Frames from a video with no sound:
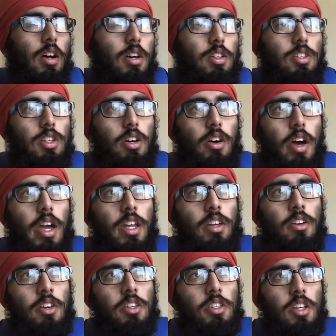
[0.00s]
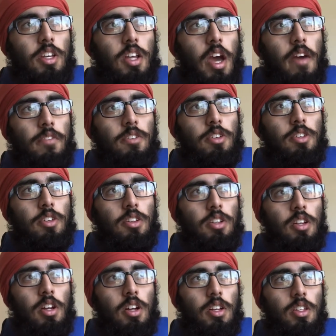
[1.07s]
So anyways, and
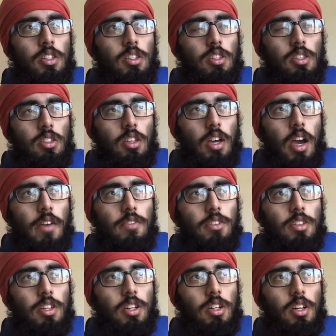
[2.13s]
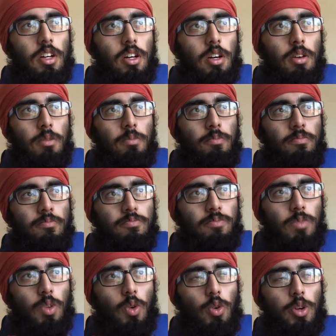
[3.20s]
after the
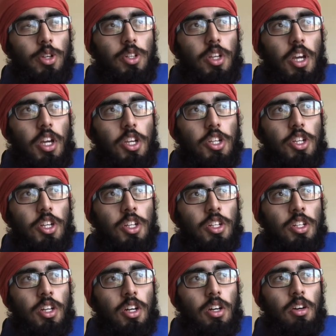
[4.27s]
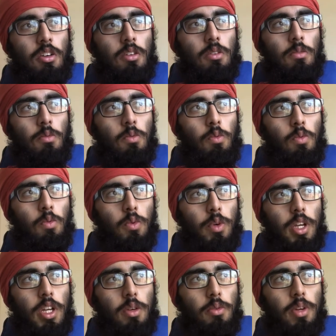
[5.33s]
orientation,
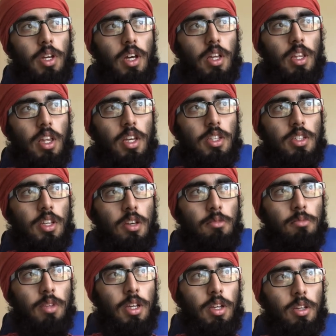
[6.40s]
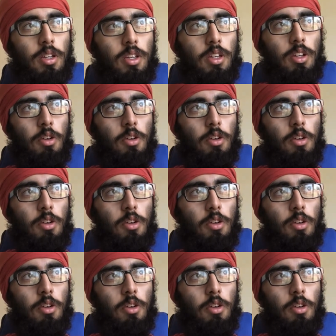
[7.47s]
we got like some like,